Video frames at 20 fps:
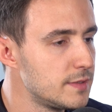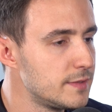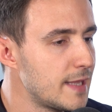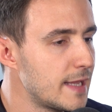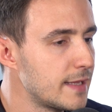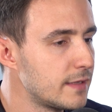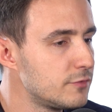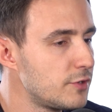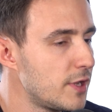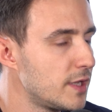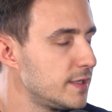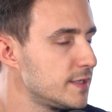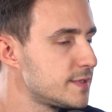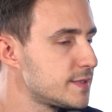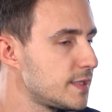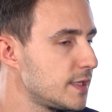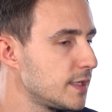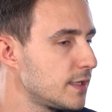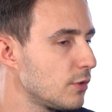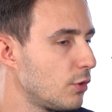like
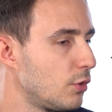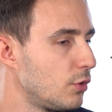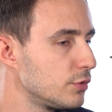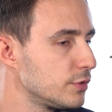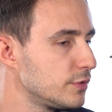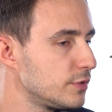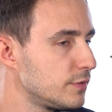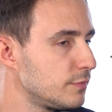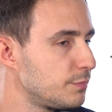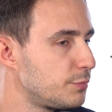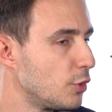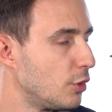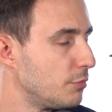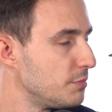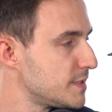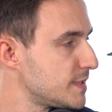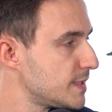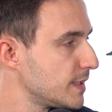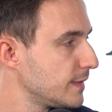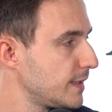realistic order
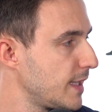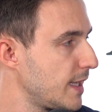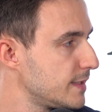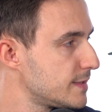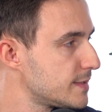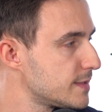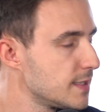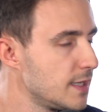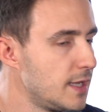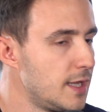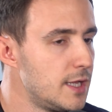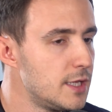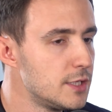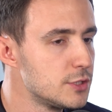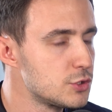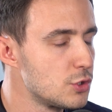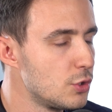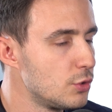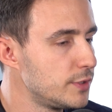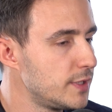promising dates,
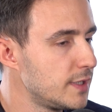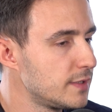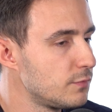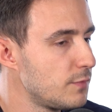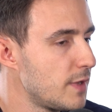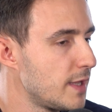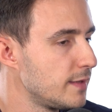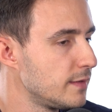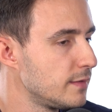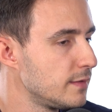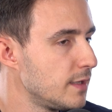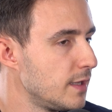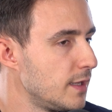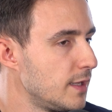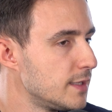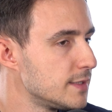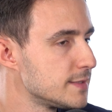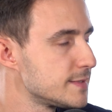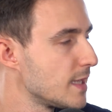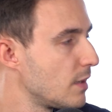so that when
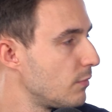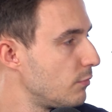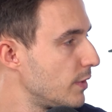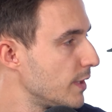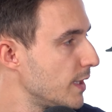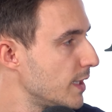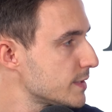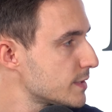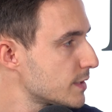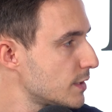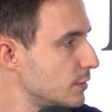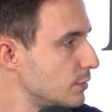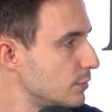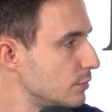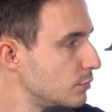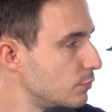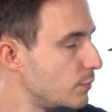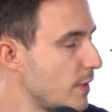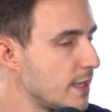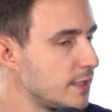someone asks
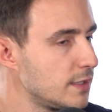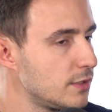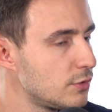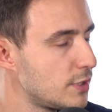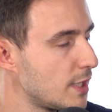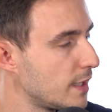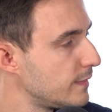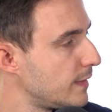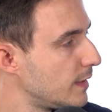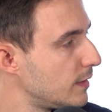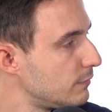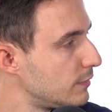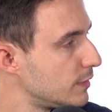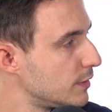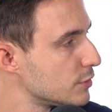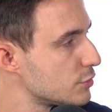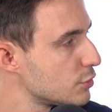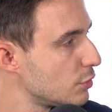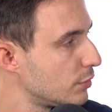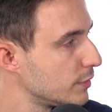you when you can deliver
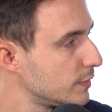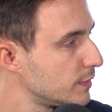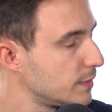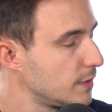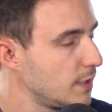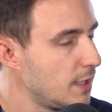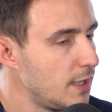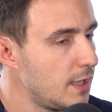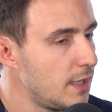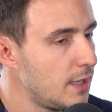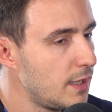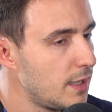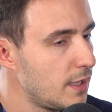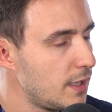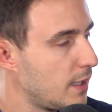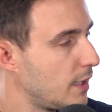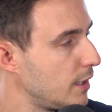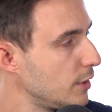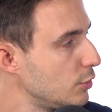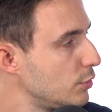this order,
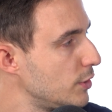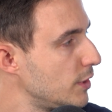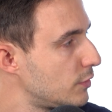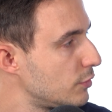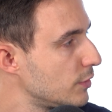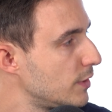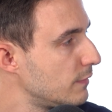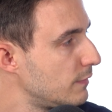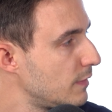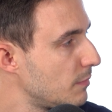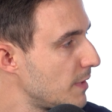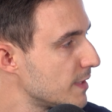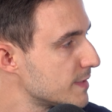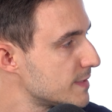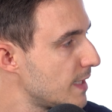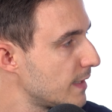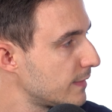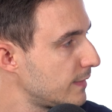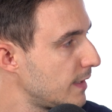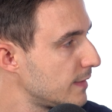you need to give them
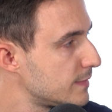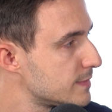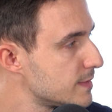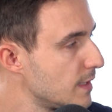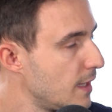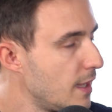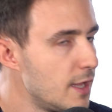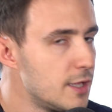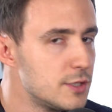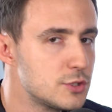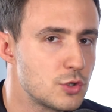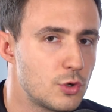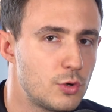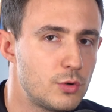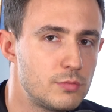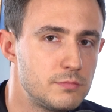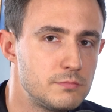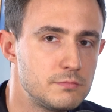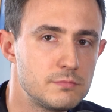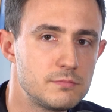exact dates.
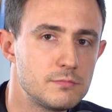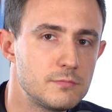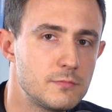So